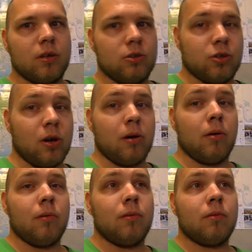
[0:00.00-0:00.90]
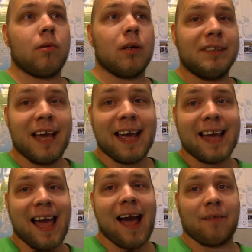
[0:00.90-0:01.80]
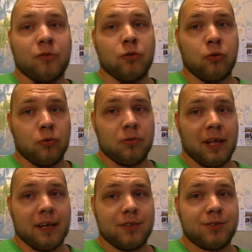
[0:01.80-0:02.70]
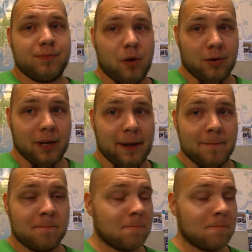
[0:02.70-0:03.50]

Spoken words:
So, a day and a half to 2 days, okay?